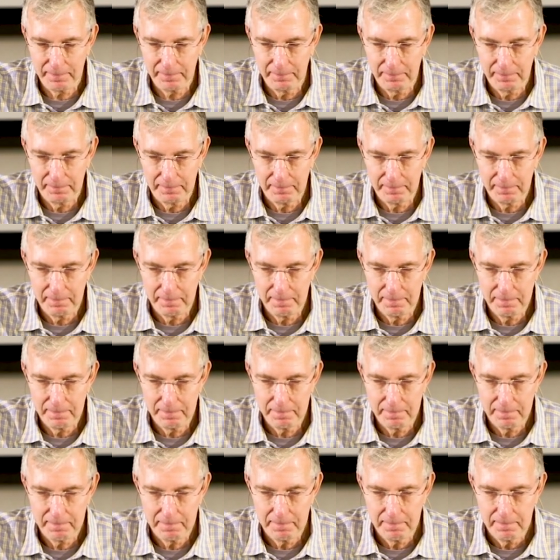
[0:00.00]

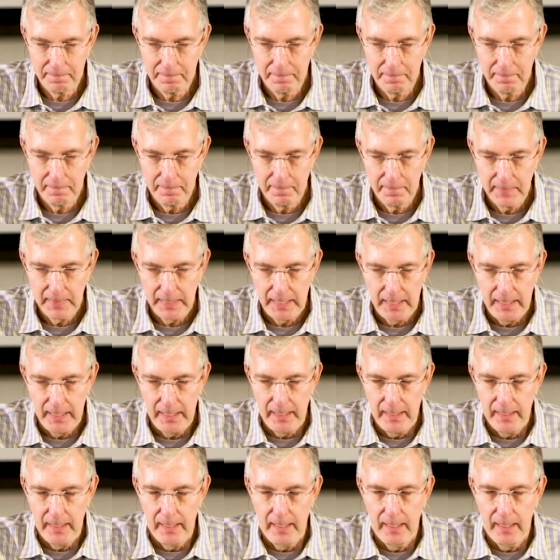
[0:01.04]
(silence)